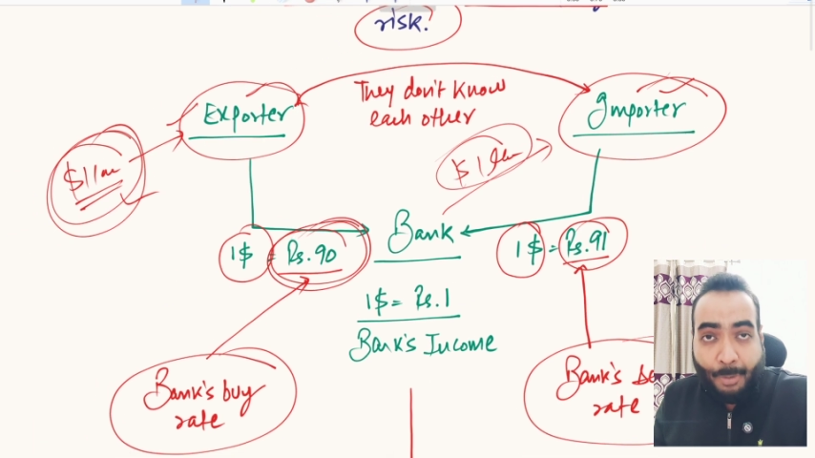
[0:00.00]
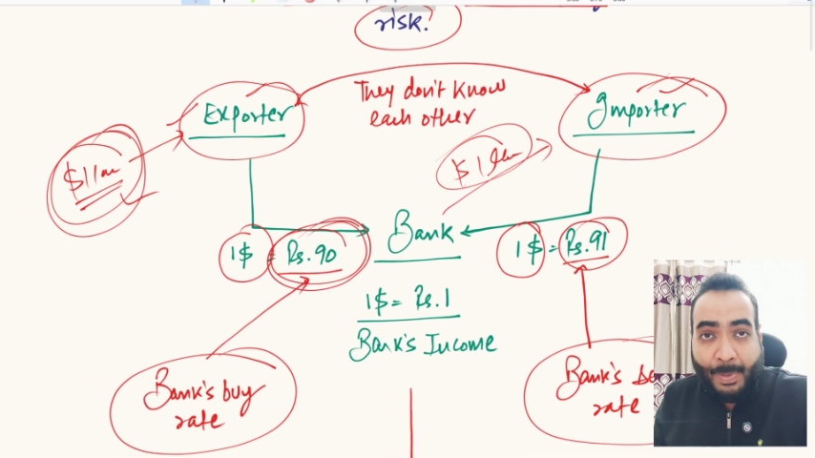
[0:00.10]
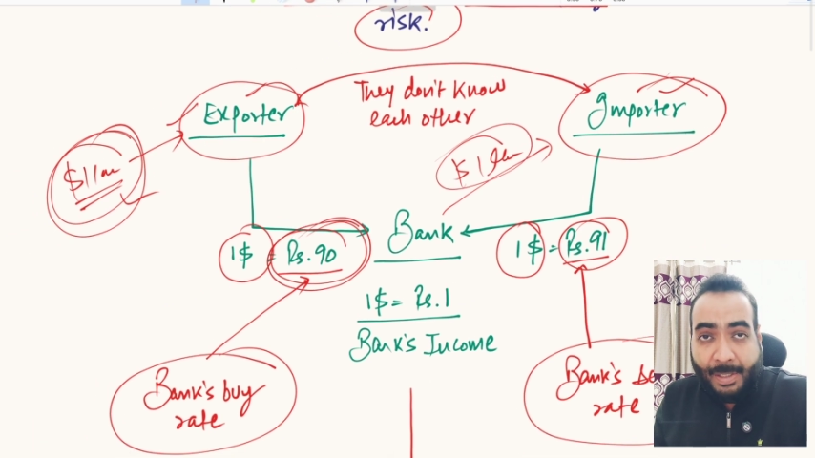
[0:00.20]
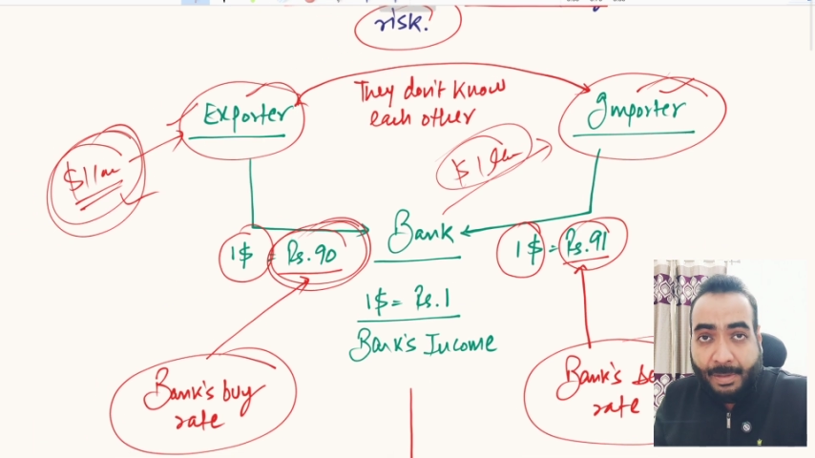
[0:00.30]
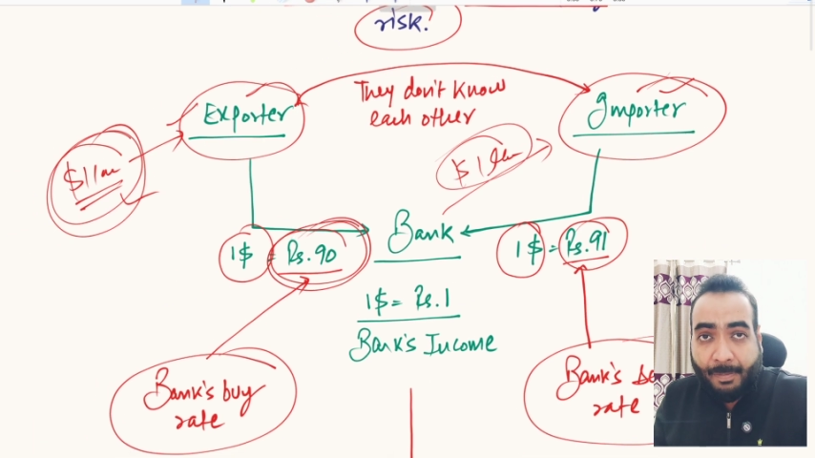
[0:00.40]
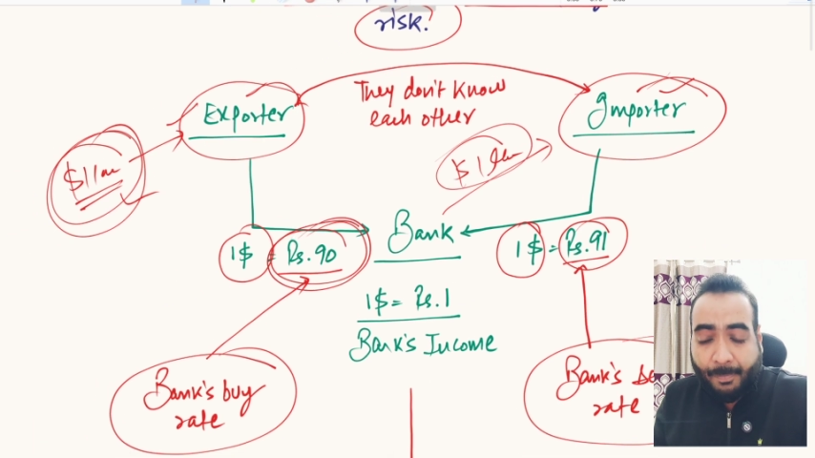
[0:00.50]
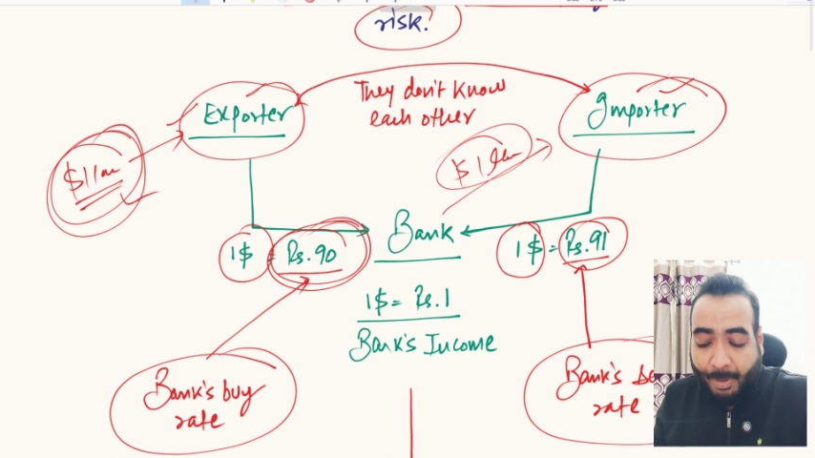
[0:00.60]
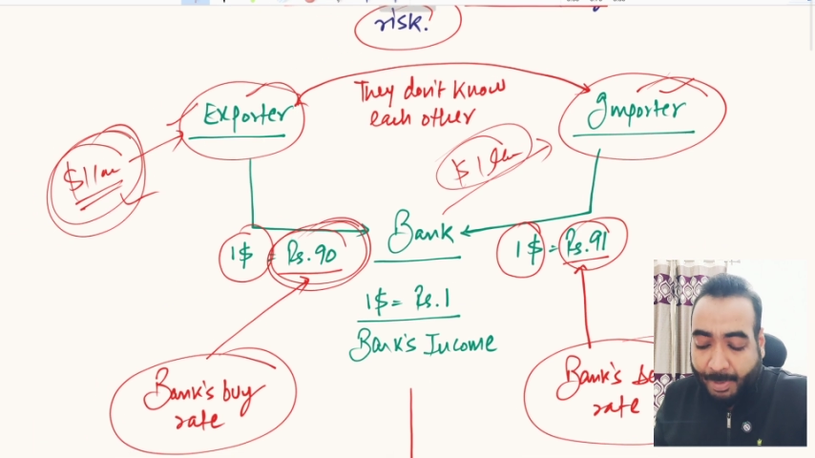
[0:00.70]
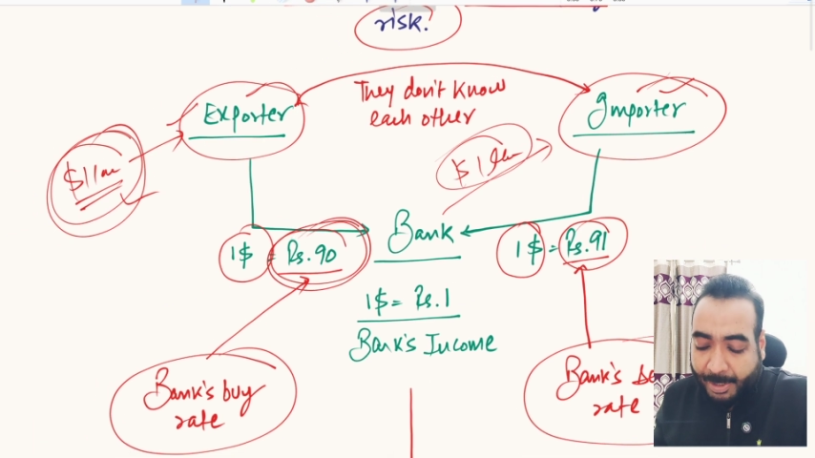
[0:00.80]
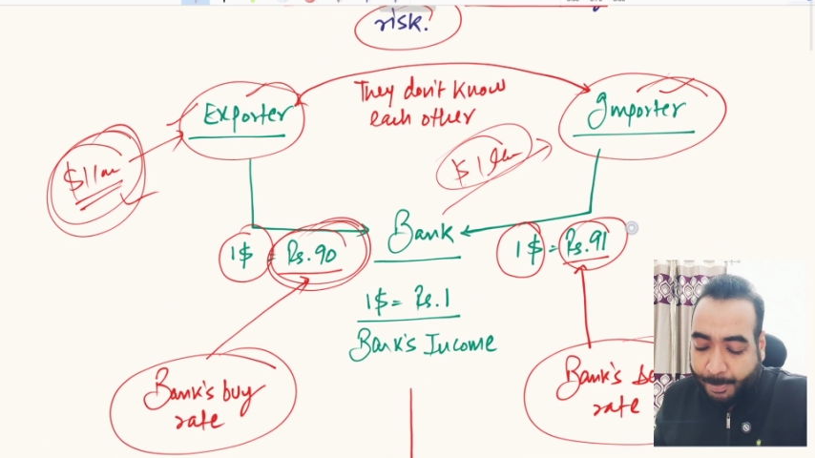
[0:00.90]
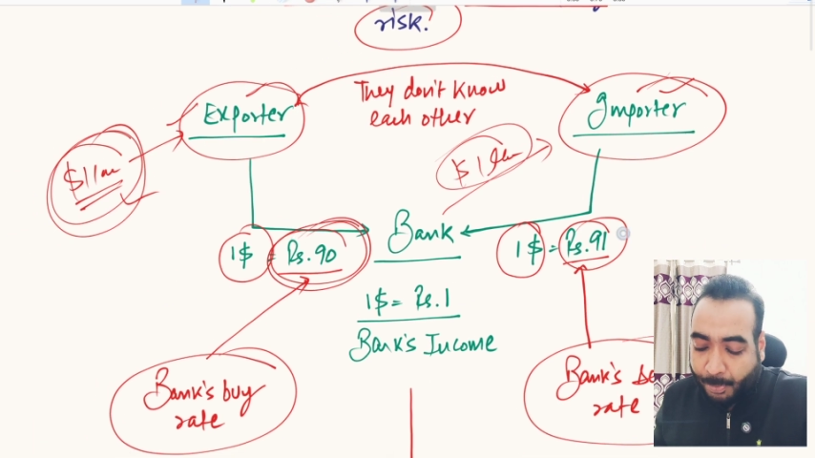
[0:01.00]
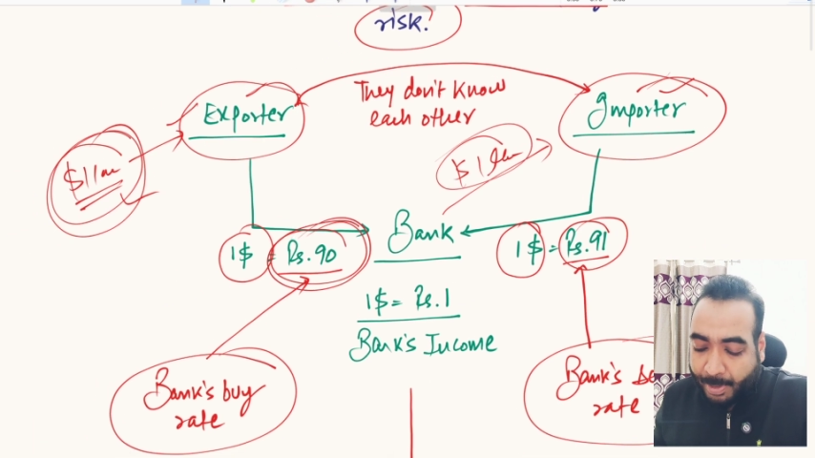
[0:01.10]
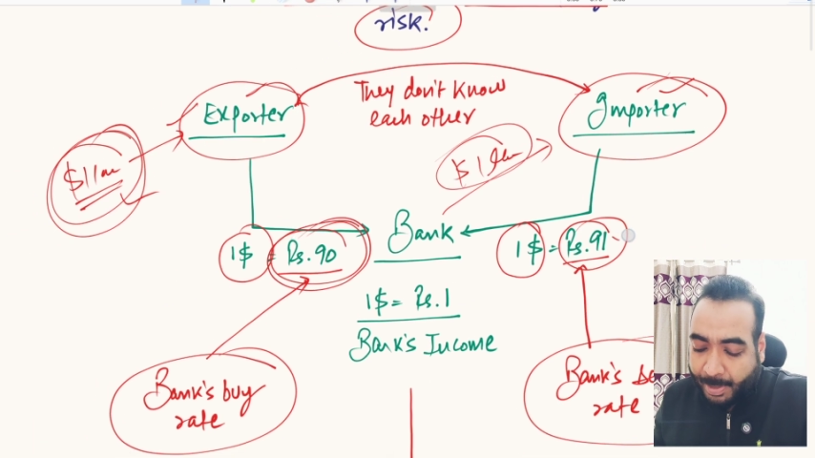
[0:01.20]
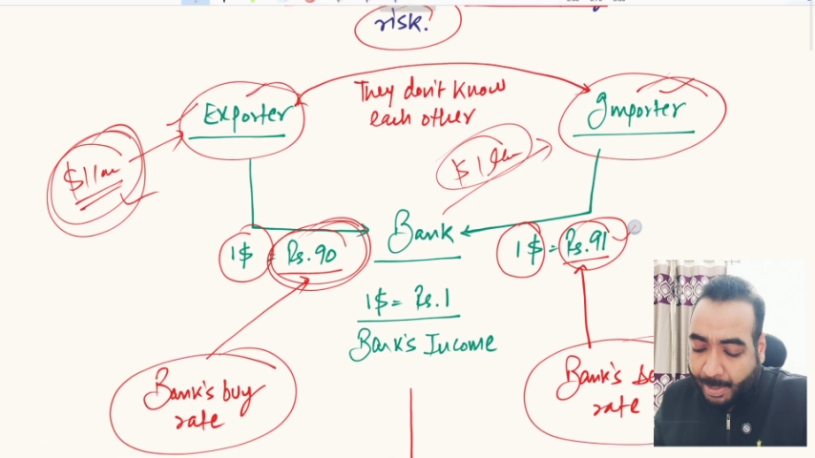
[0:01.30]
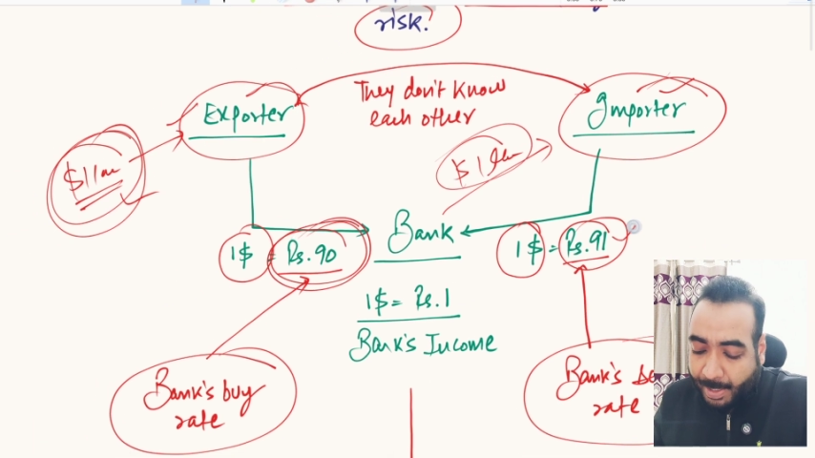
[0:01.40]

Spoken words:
rupees from the exporter